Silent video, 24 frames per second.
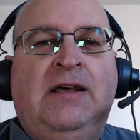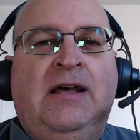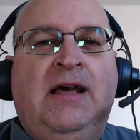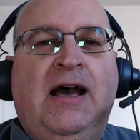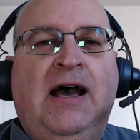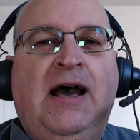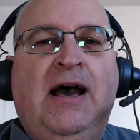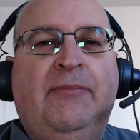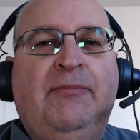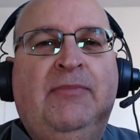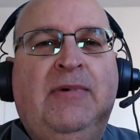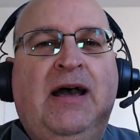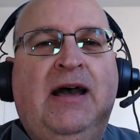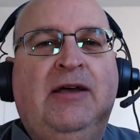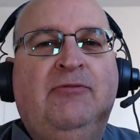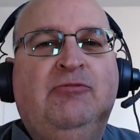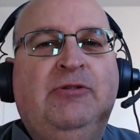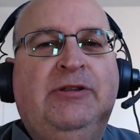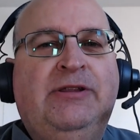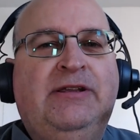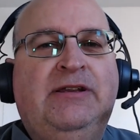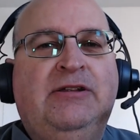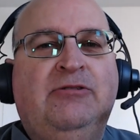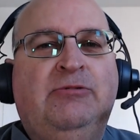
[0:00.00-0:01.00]
And
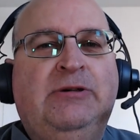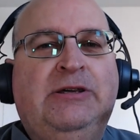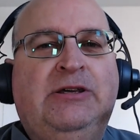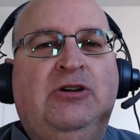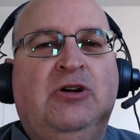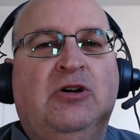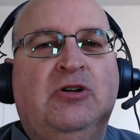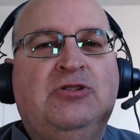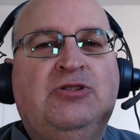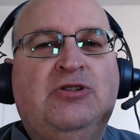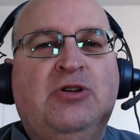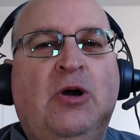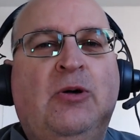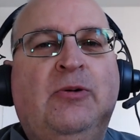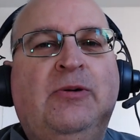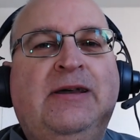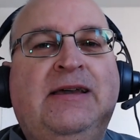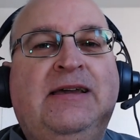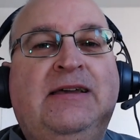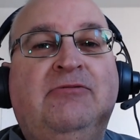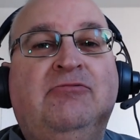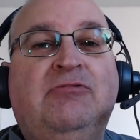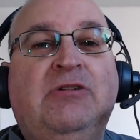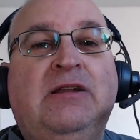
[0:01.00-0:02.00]
within a week or so,
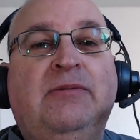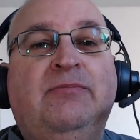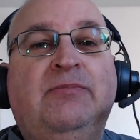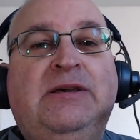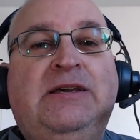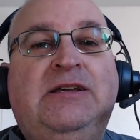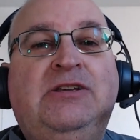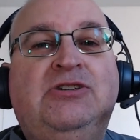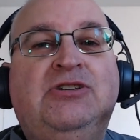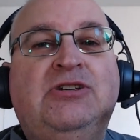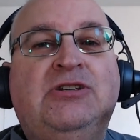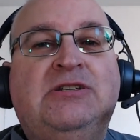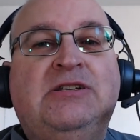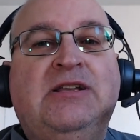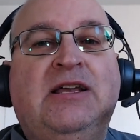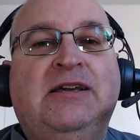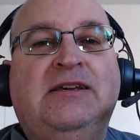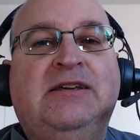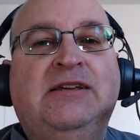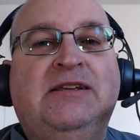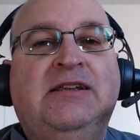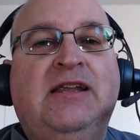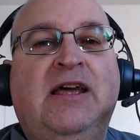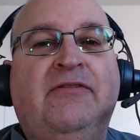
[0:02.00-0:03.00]
it will be just
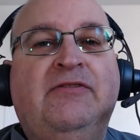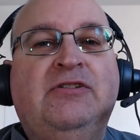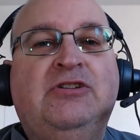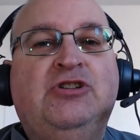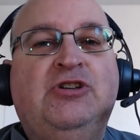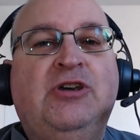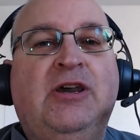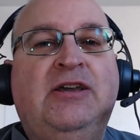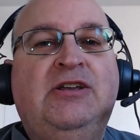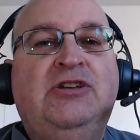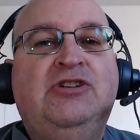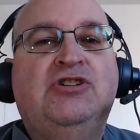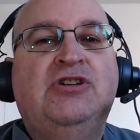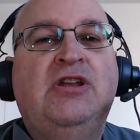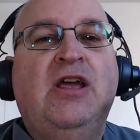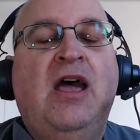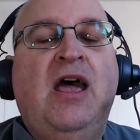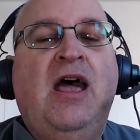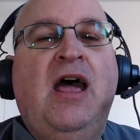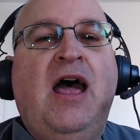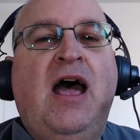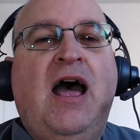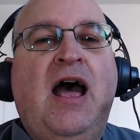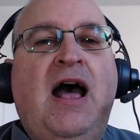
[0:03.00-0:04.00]
like it never changed.
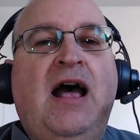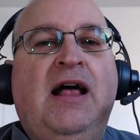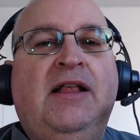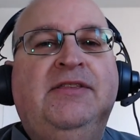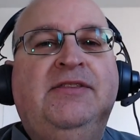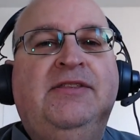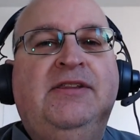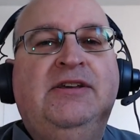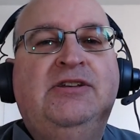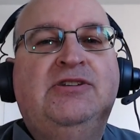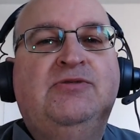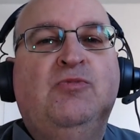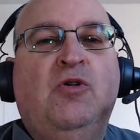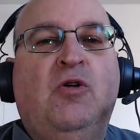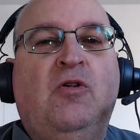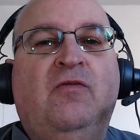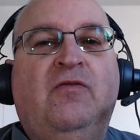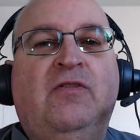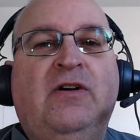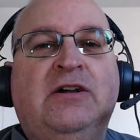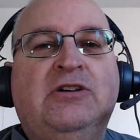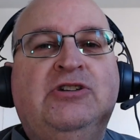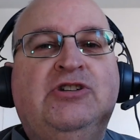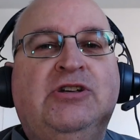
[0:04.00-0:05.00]
And there's more
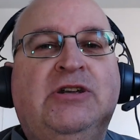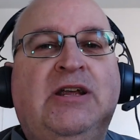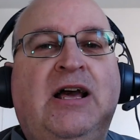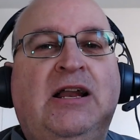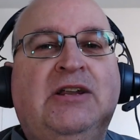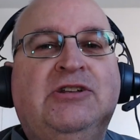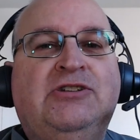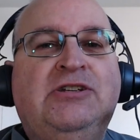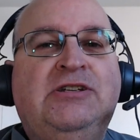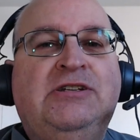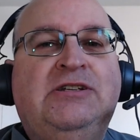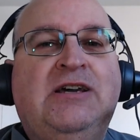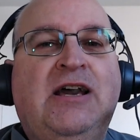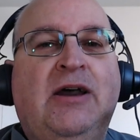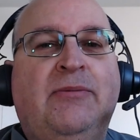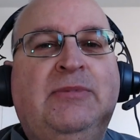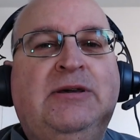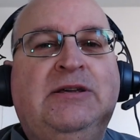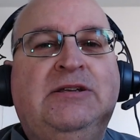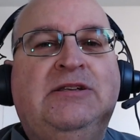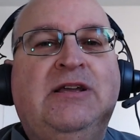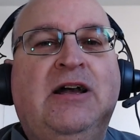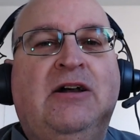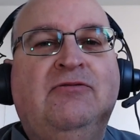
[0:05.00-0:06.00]
functionality
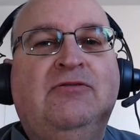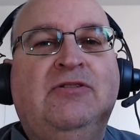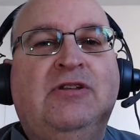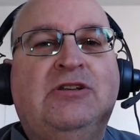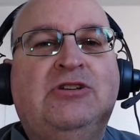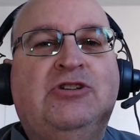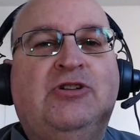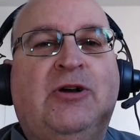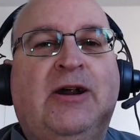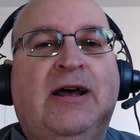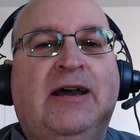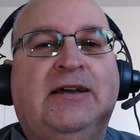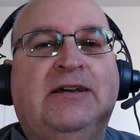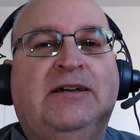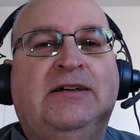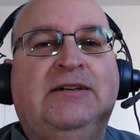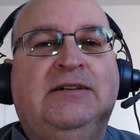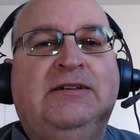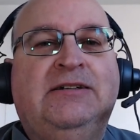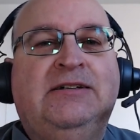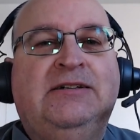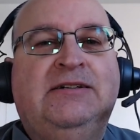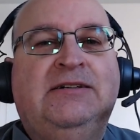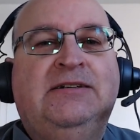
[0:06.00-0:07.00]
coming down the track.
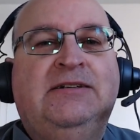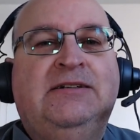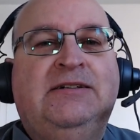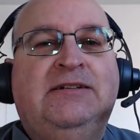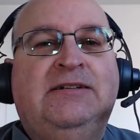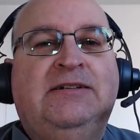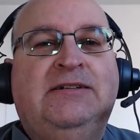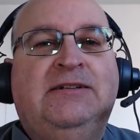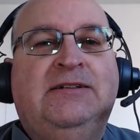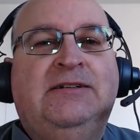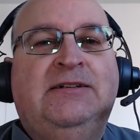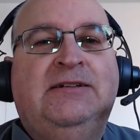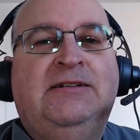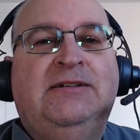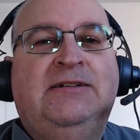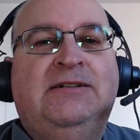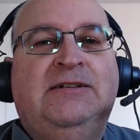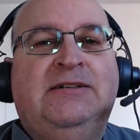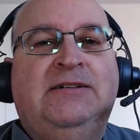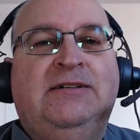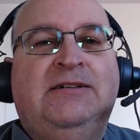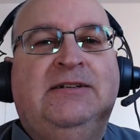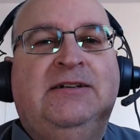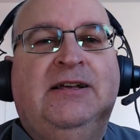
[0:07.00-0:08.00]

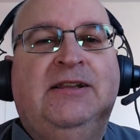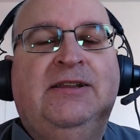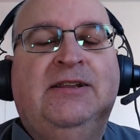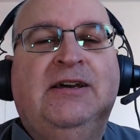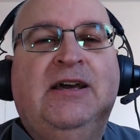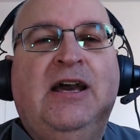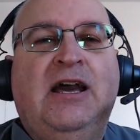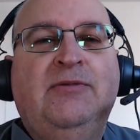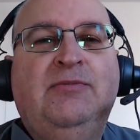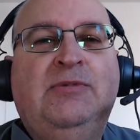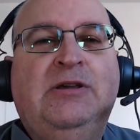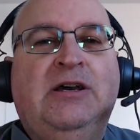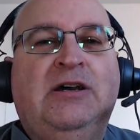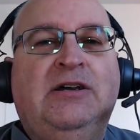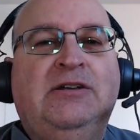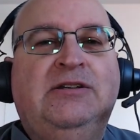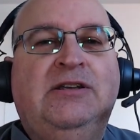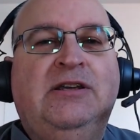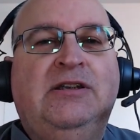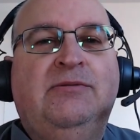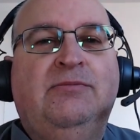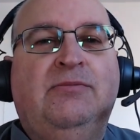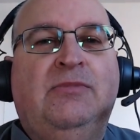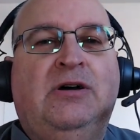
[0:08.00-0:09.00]
And the guy behind
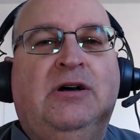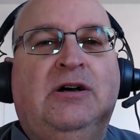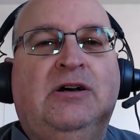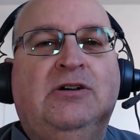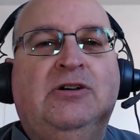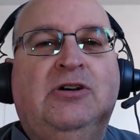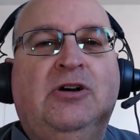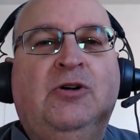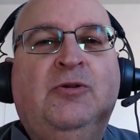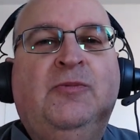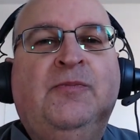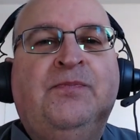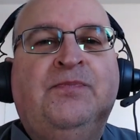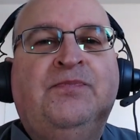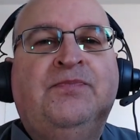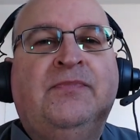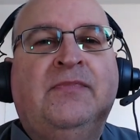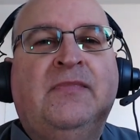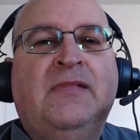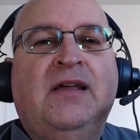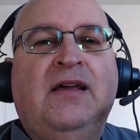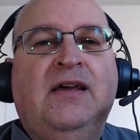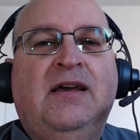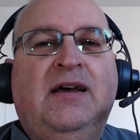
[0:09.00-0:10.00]
it, Marco,
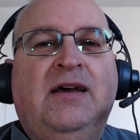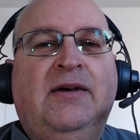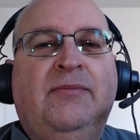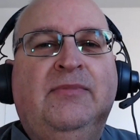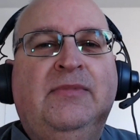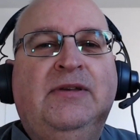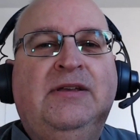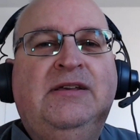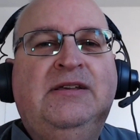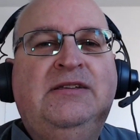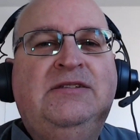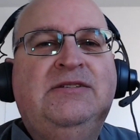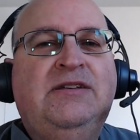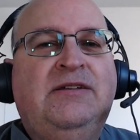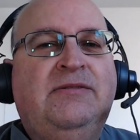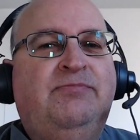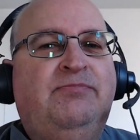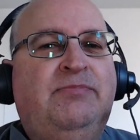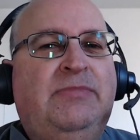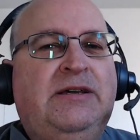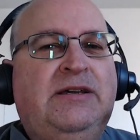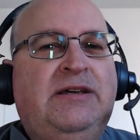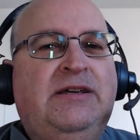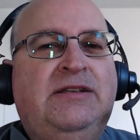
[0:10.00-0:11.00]
he's
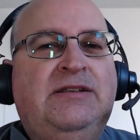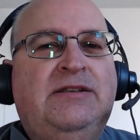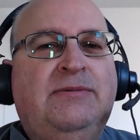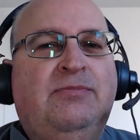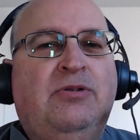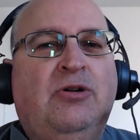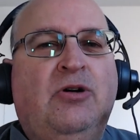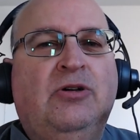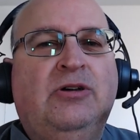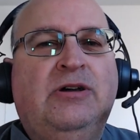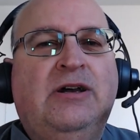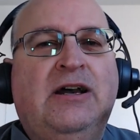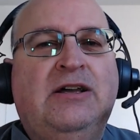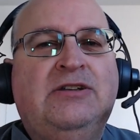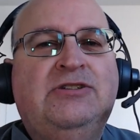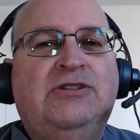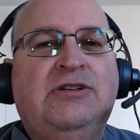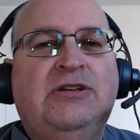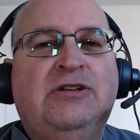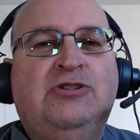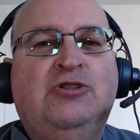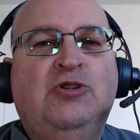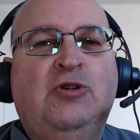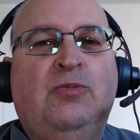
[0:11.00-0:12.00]
big into
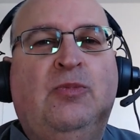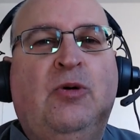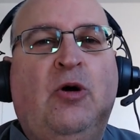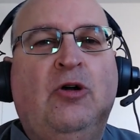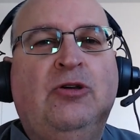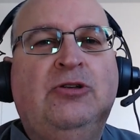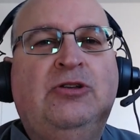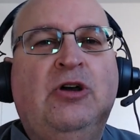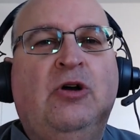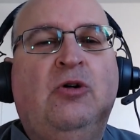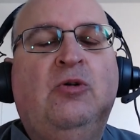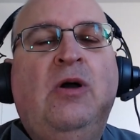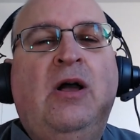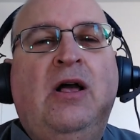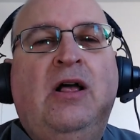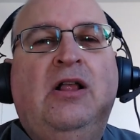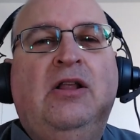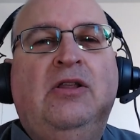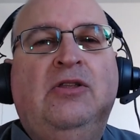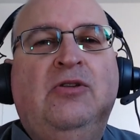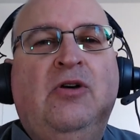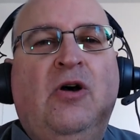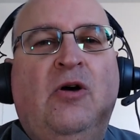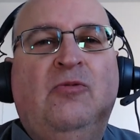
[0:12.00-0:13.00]
podcasting 2.0.
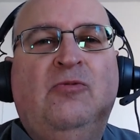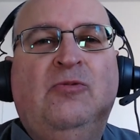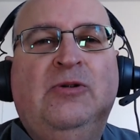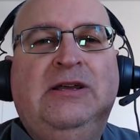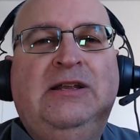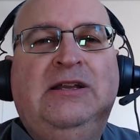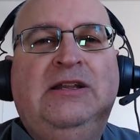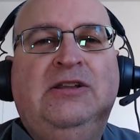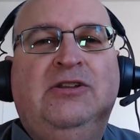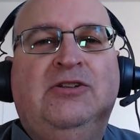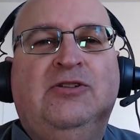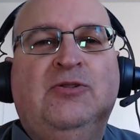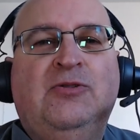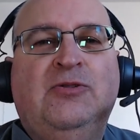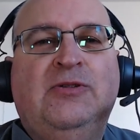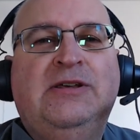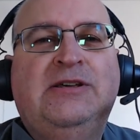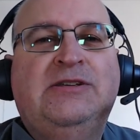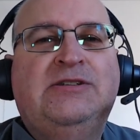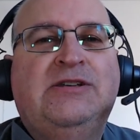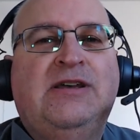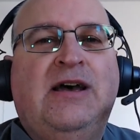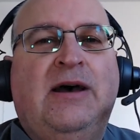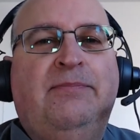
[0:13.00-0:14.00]
Not really through
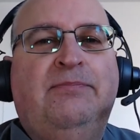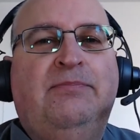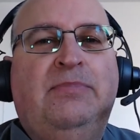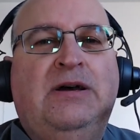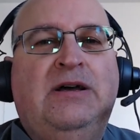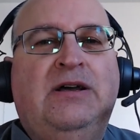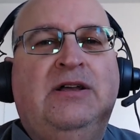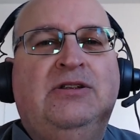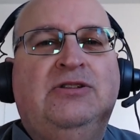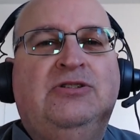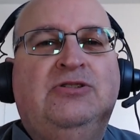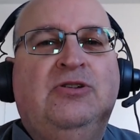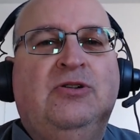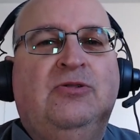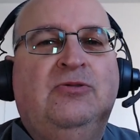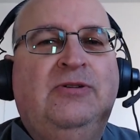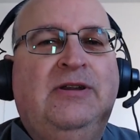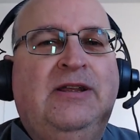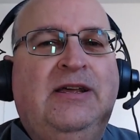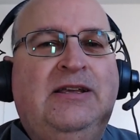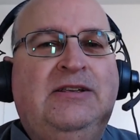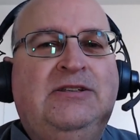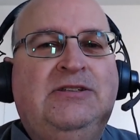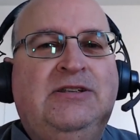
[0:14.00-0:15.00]
this app, but
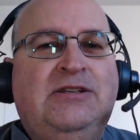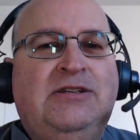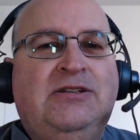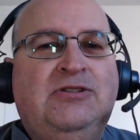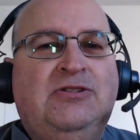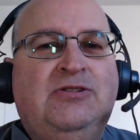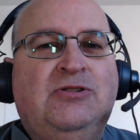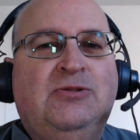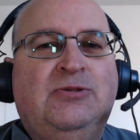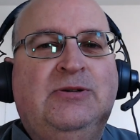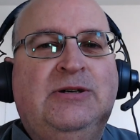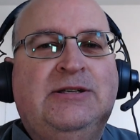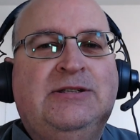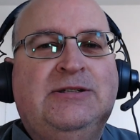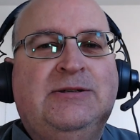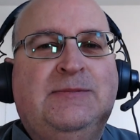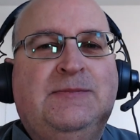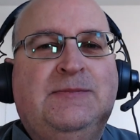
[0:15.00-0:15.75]
donating to it.